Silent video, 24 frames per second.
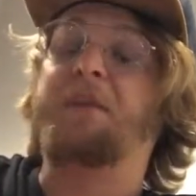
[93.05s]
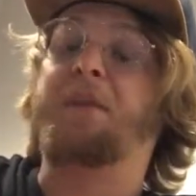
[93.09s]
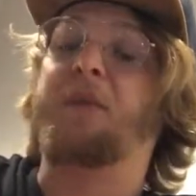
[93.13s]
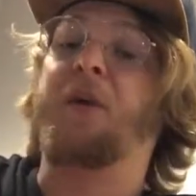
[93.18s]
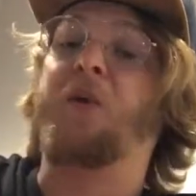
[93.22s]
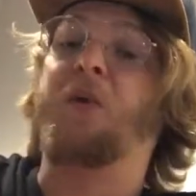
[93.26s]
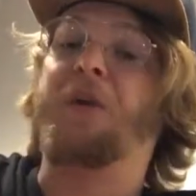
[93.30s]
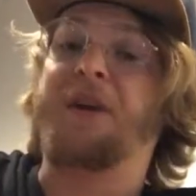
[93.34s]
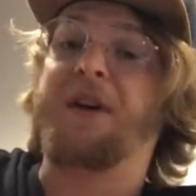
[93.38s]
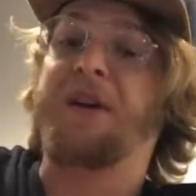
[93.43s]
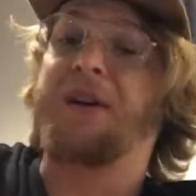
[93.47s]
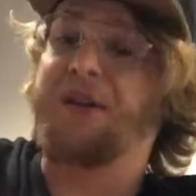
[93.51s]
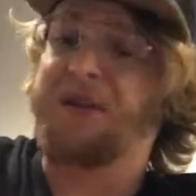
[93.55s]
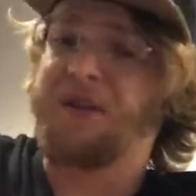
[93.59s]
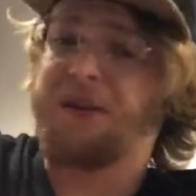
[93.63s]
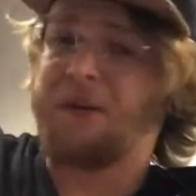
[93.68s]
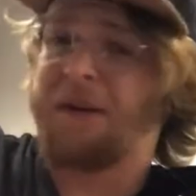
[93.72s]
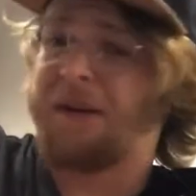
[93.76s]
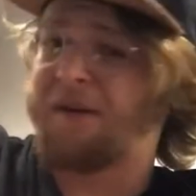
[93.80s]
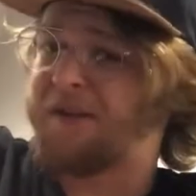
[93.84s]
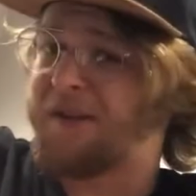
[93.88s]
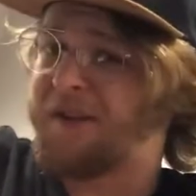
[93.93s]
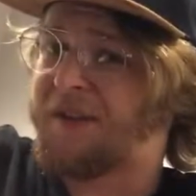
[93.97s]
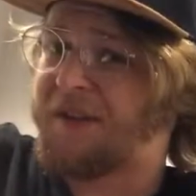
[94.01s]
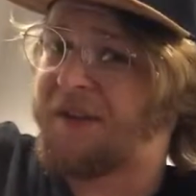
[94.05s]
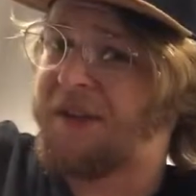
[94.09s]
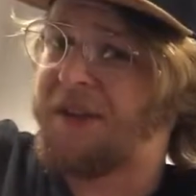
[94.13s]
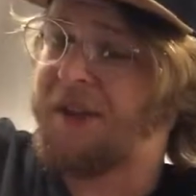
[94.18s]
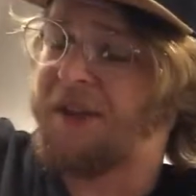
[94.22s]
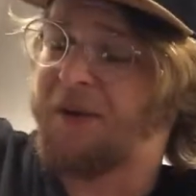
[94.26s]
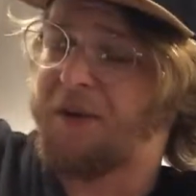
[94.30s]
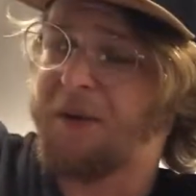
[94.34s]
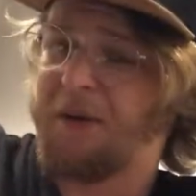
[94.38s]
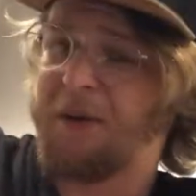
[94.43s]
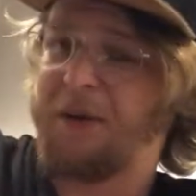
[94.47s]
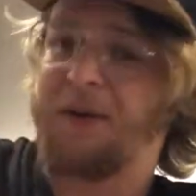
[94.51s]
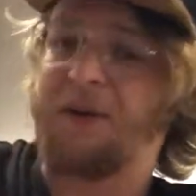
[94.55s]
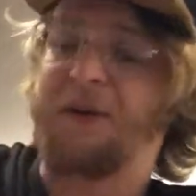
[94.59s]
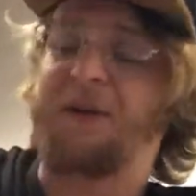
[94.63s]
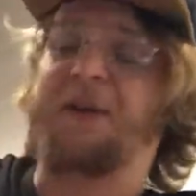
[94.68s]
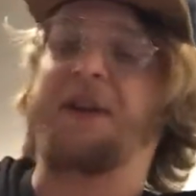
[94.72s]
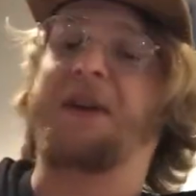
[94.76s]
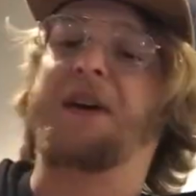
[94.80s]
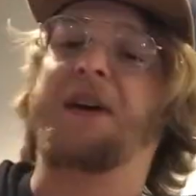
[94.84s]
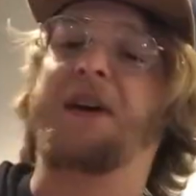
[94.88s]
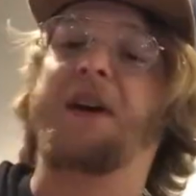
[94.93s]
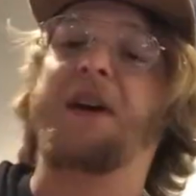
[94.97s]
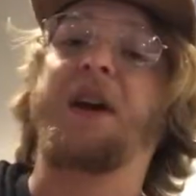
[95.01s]
but we also have a C chord
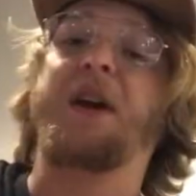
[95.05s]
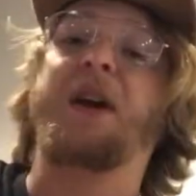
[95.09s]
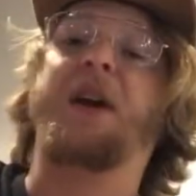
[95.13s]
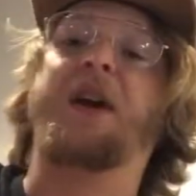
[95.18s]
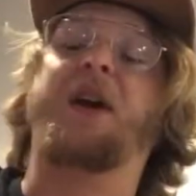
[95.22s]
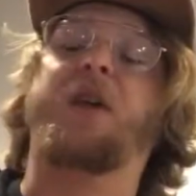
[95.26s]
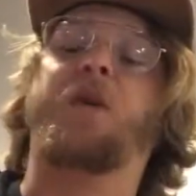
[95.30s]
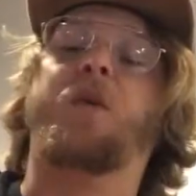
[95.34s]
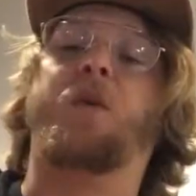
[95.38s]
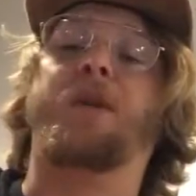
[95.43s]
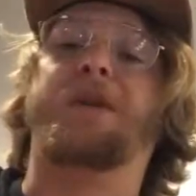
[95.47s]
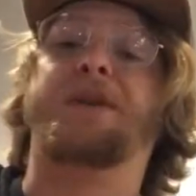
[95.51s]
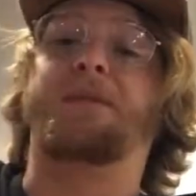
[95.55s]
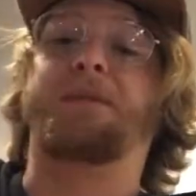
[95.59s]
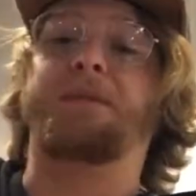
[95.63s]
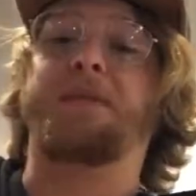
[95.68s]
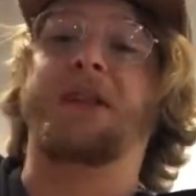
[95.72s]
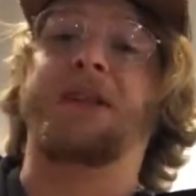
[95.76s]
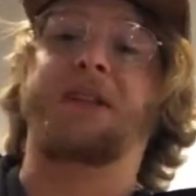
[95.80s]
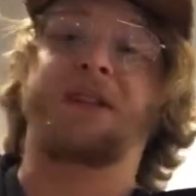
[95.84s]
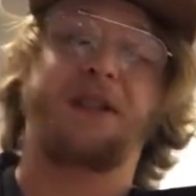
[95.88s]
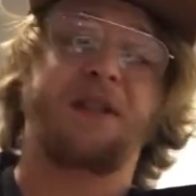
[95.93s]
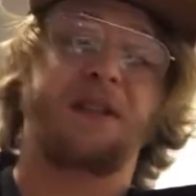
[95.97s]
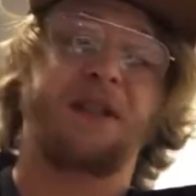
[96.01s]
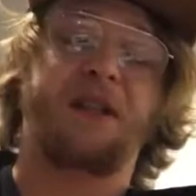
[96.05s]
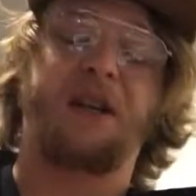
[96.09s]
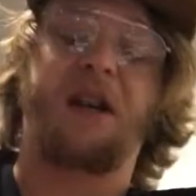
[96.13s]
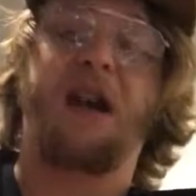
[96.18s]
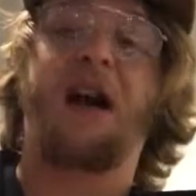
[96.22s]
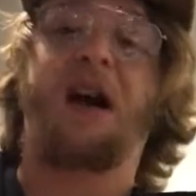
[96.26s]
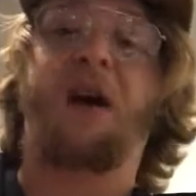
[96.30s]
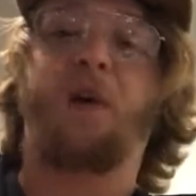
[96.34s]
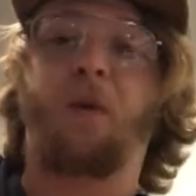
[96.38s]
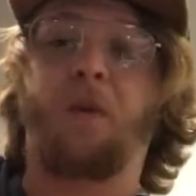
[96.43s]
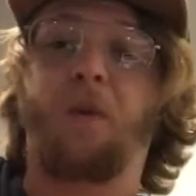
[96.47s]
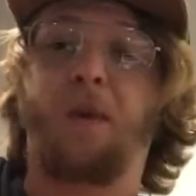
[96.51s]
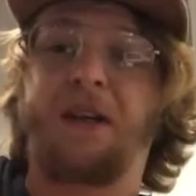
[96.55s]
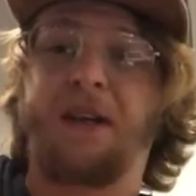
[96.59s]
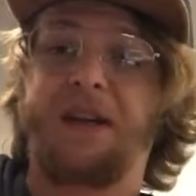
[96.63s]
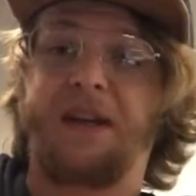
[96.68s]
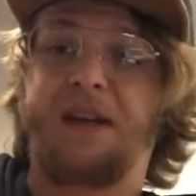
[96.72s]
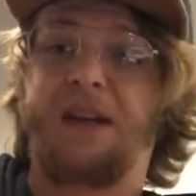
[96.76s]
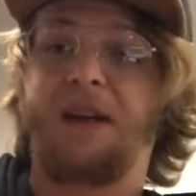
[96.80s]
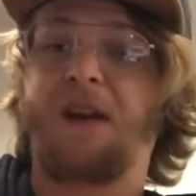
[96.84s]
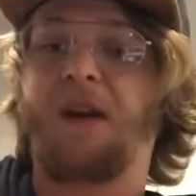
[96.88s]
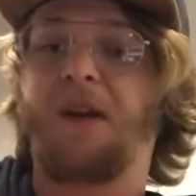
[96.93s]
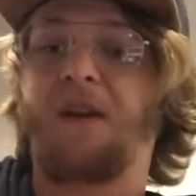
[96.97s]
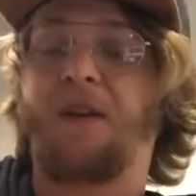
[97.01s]
in there, which means
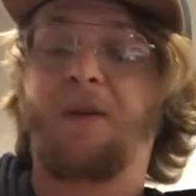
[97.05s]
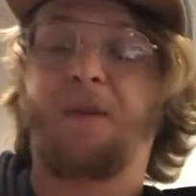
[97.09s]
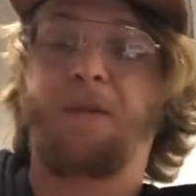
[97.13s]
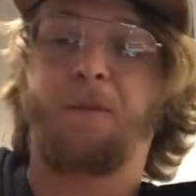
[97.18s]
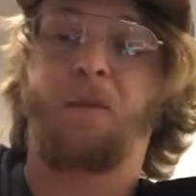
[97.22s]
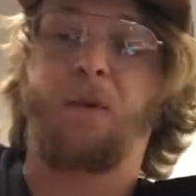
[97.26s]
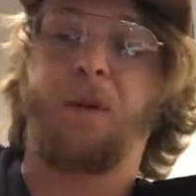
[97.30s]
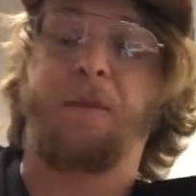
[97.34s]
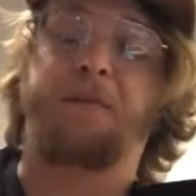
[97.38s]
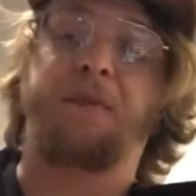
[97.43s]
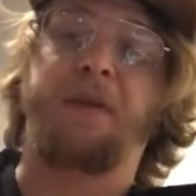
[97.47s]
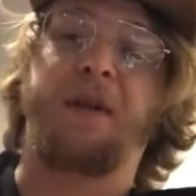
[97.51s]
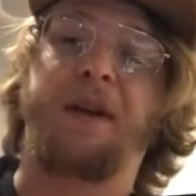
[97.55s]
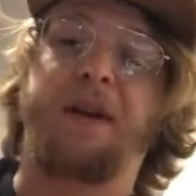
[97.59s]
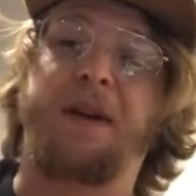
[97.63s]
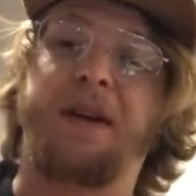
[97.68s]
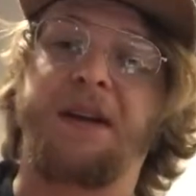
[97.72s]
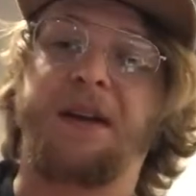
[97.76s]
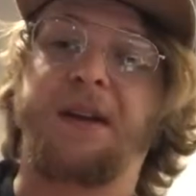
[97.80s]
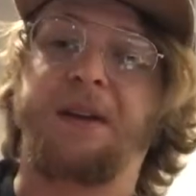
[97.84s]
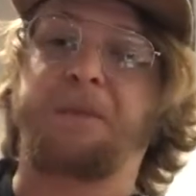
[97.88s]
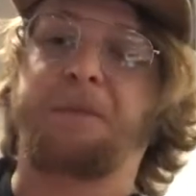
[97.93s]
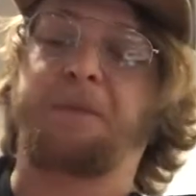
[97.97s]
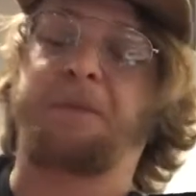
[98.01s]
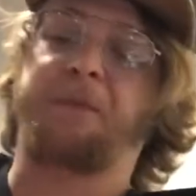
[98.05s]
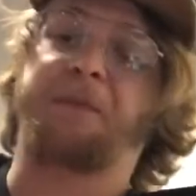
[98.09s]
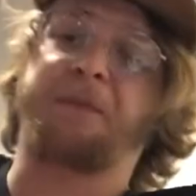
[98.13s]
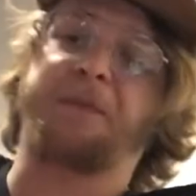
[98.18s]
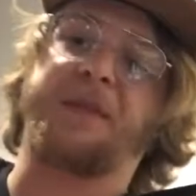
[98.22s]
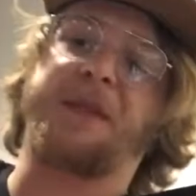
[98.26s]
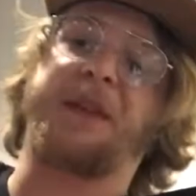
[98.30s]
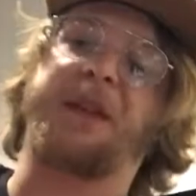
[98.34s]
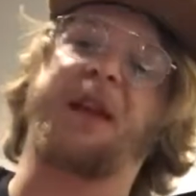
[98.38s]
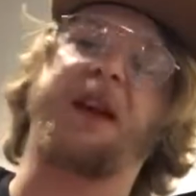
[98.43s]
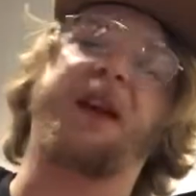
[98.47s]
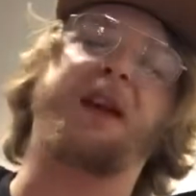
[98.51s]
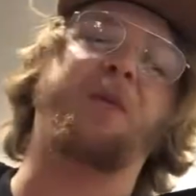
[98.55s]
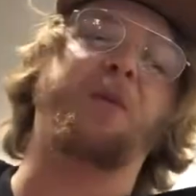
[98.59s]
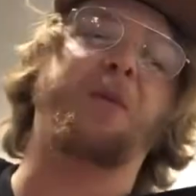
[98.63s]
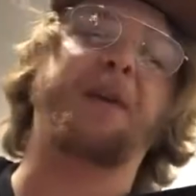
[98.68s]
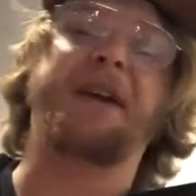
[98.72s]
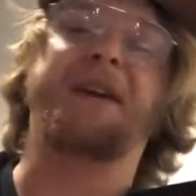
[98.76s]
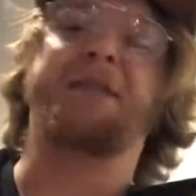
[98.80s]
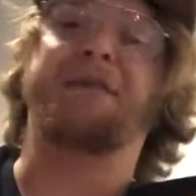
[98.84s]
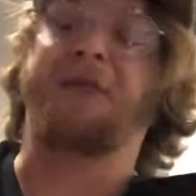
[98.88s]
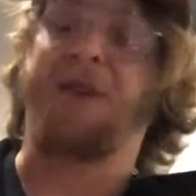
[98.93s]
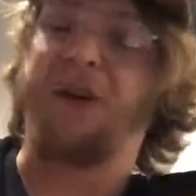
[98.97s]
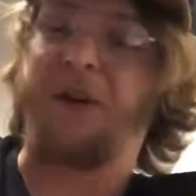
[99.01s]
we
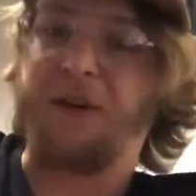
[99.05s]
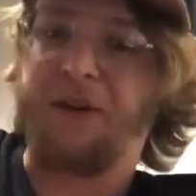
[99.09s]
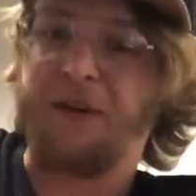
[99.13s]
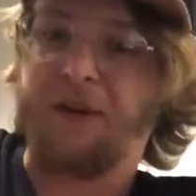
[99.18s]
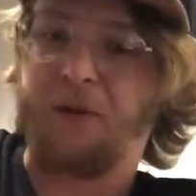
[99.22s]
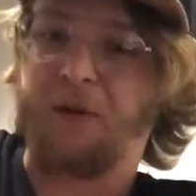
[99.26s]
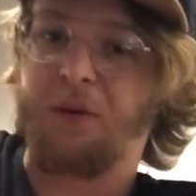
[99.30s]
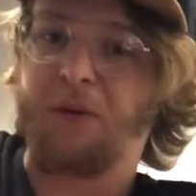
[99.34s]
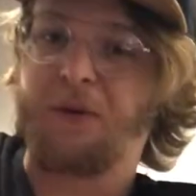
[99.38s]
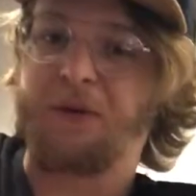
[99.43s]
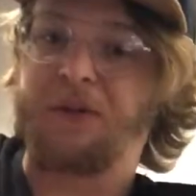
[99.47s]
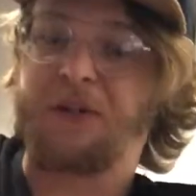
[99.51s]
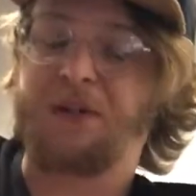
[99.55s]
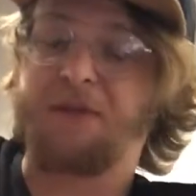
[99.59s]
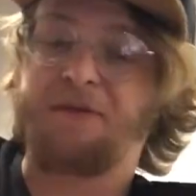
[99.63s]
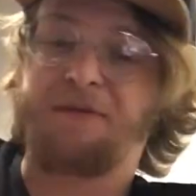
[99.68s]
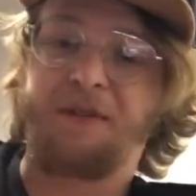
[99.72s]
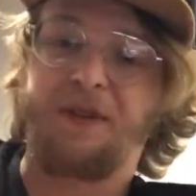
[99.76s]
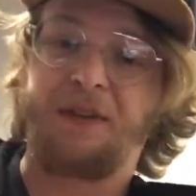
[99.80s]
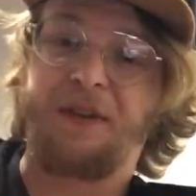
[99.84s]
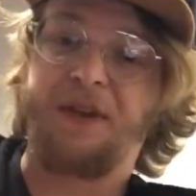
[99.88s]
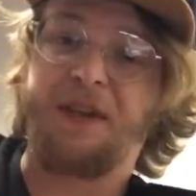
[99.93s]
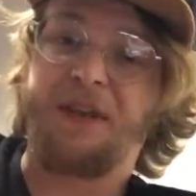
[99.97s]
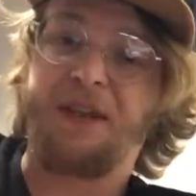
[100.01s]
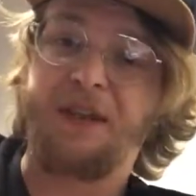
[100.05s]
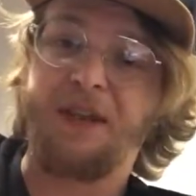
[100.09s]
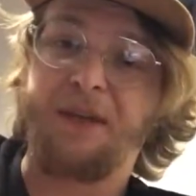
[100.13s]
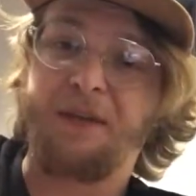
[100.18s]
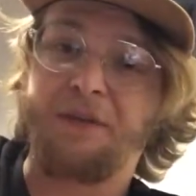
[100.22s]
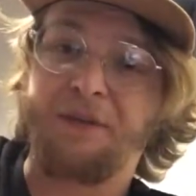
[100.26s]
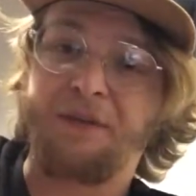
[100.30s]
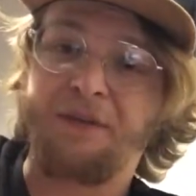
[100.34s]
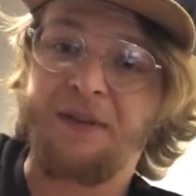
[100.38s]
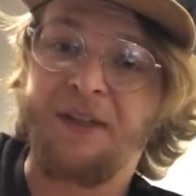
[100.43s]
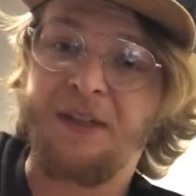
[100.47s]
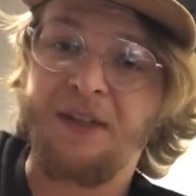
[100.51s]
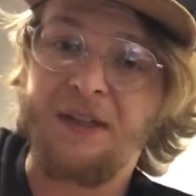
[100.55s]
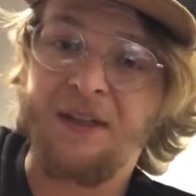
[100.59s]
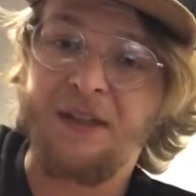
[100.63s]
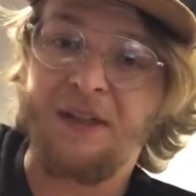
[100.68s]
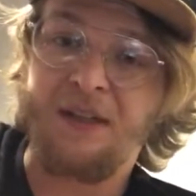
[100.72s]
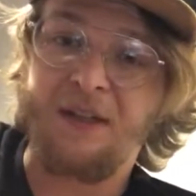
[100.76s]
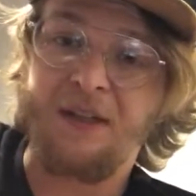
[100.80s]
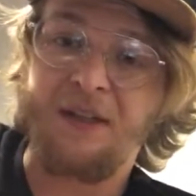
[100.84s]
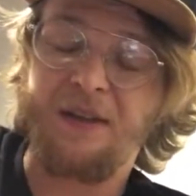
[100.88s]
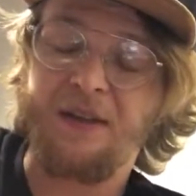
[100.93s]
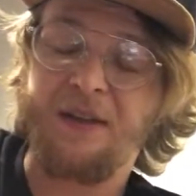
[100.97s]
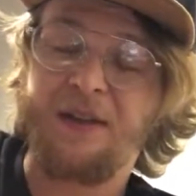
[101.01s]
have all the chords for the key of
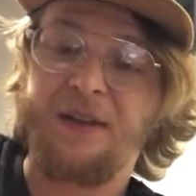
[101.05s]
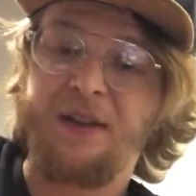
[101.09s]
D,